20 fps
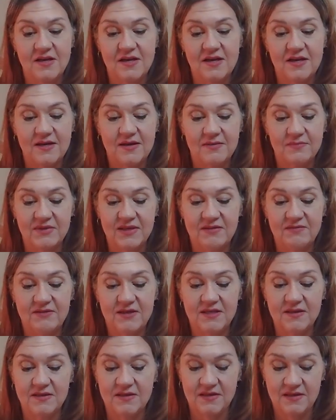um, give
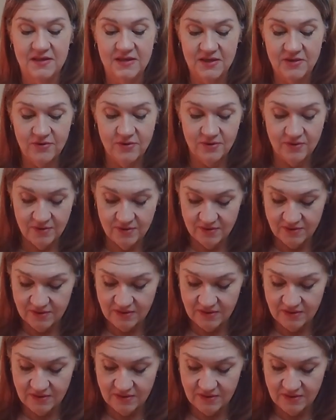it another